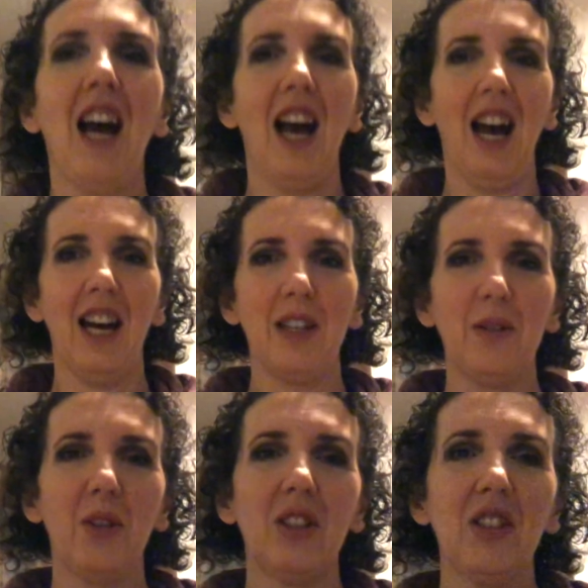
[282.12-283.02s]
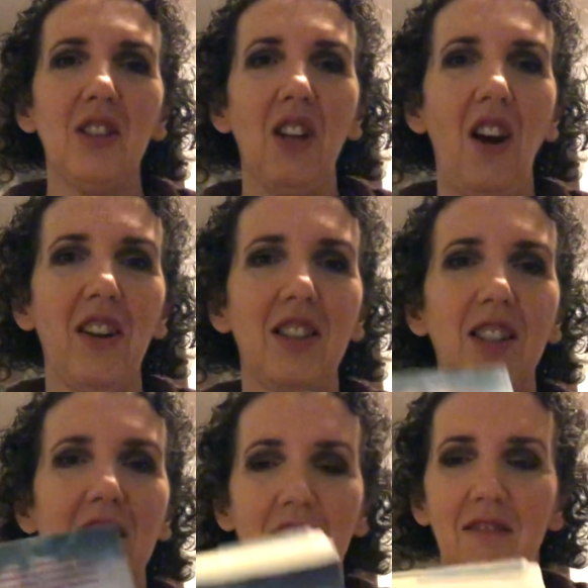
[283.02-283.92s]
and I'm going to start
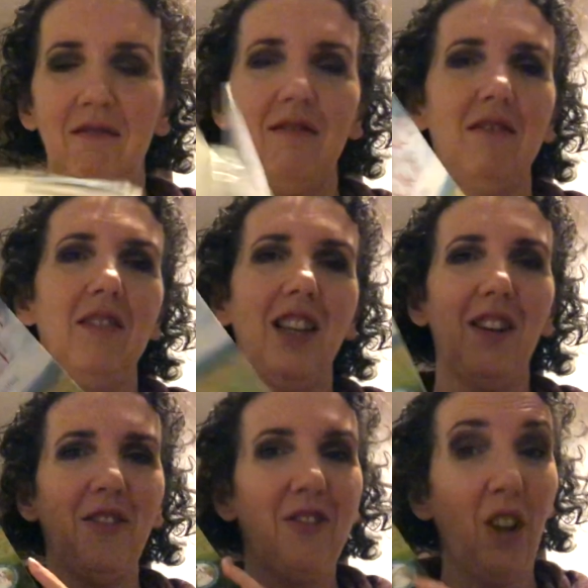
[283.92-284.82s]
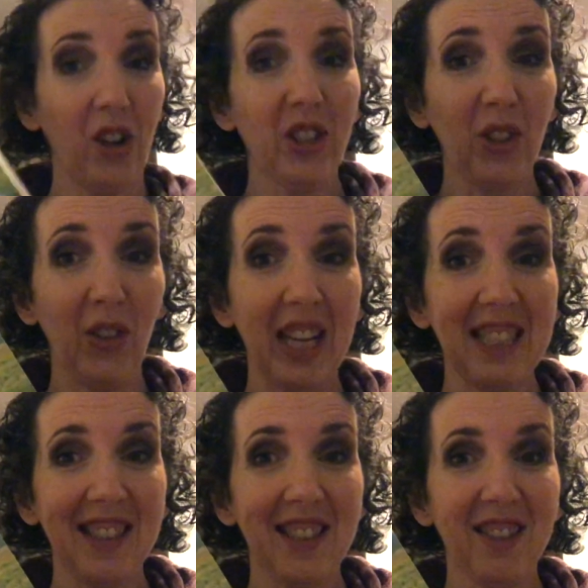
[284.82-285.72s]
Florence
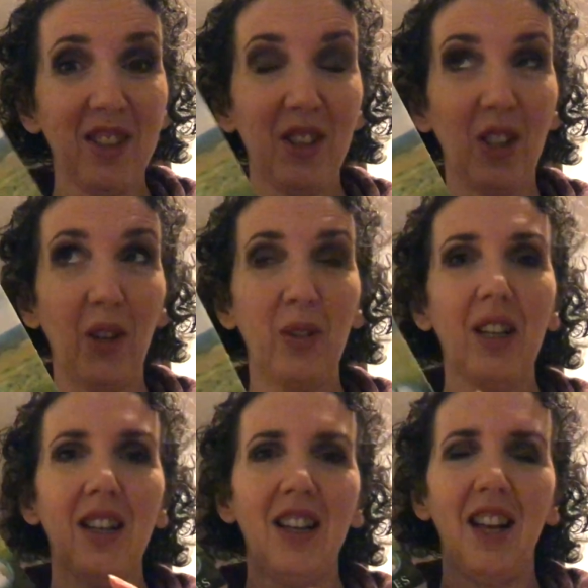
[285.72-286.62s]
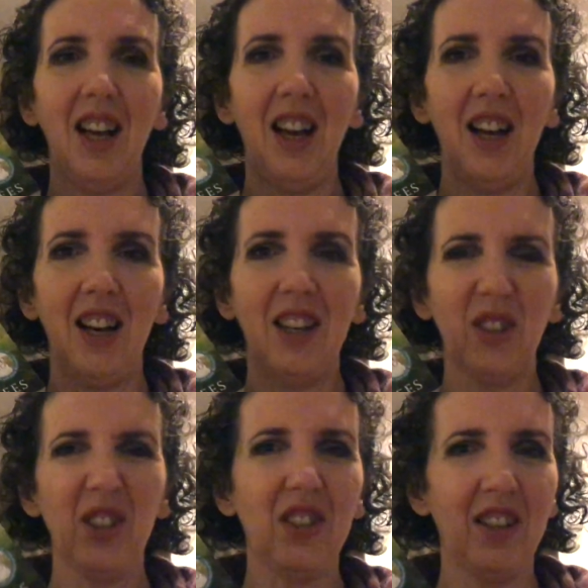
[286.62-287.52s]
Grace. So I'm going
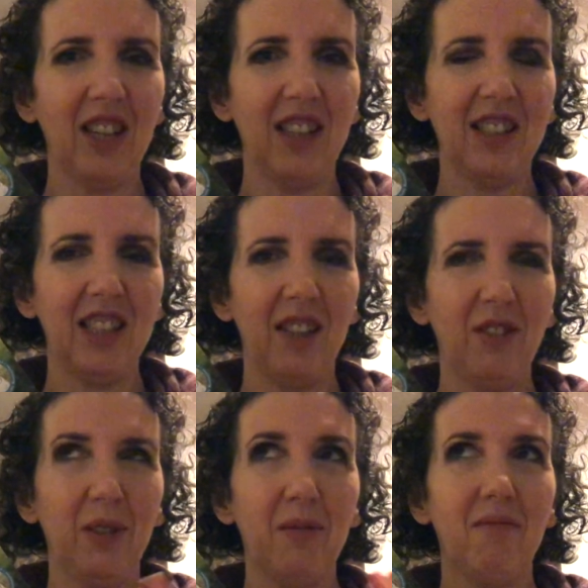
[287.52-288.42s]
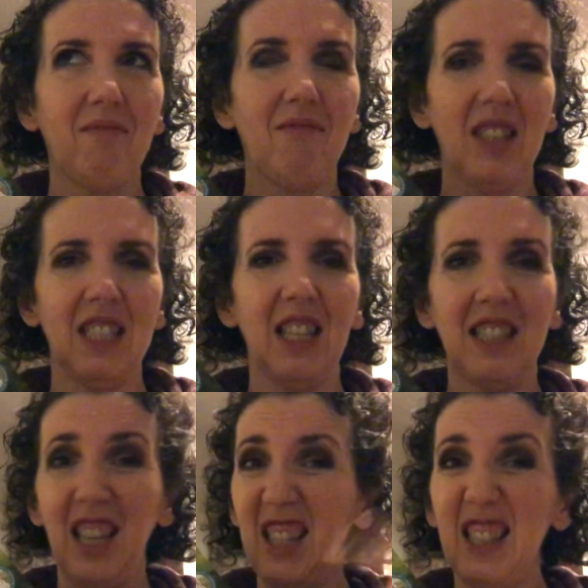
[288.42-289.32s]
to start that this evening. This
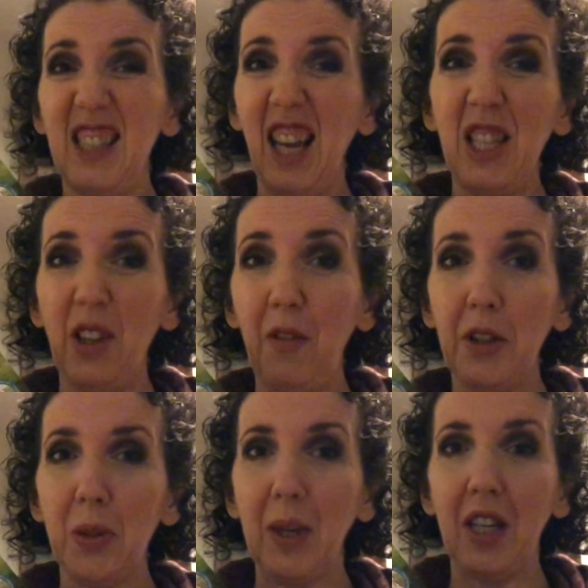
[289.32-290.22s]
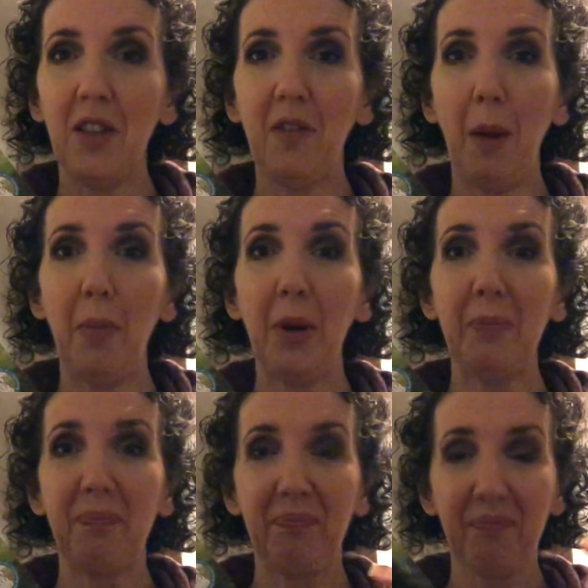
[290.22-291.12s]
is the end of the first week in November.
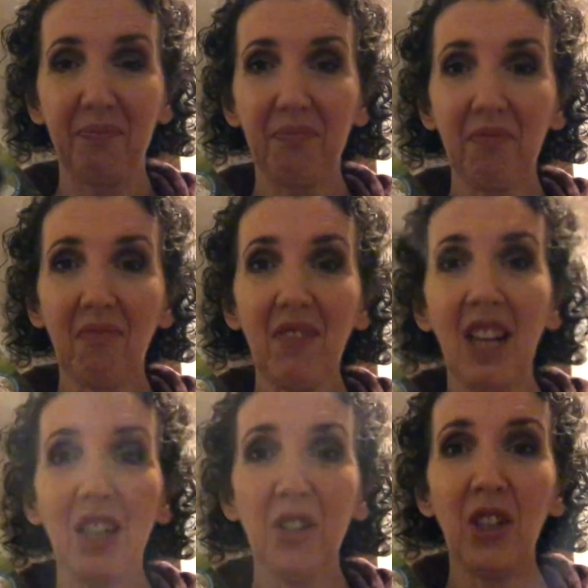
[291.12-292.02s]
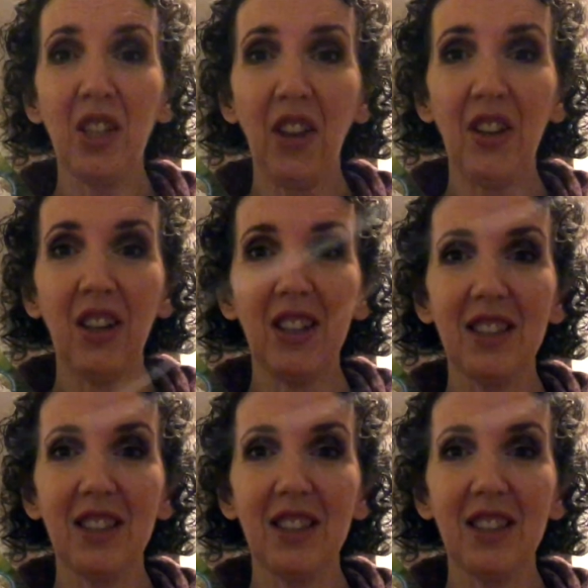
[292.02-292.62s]
I'll do another.